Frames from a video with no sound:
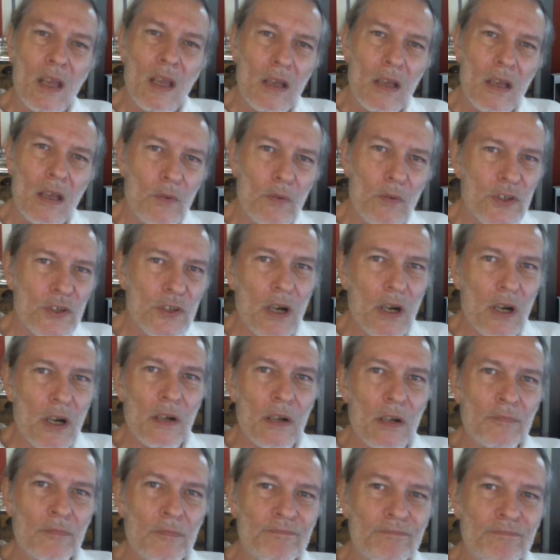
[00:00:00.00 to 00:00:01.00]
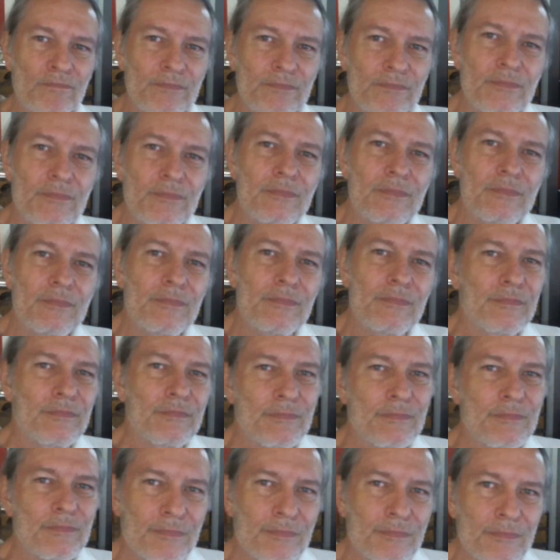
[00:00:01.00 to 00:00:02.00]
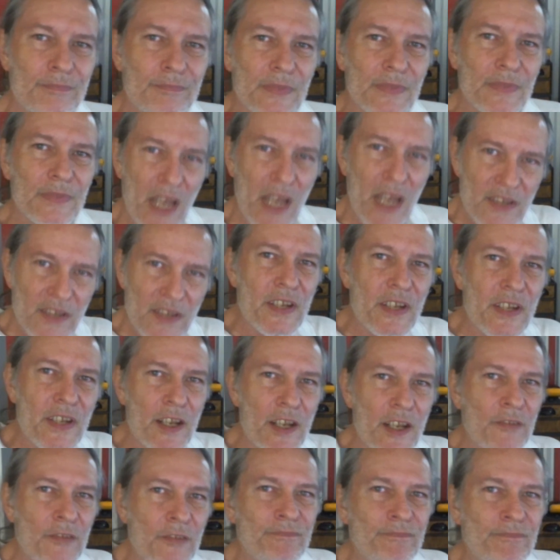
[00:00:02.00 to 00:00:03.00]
wish you all a nice day,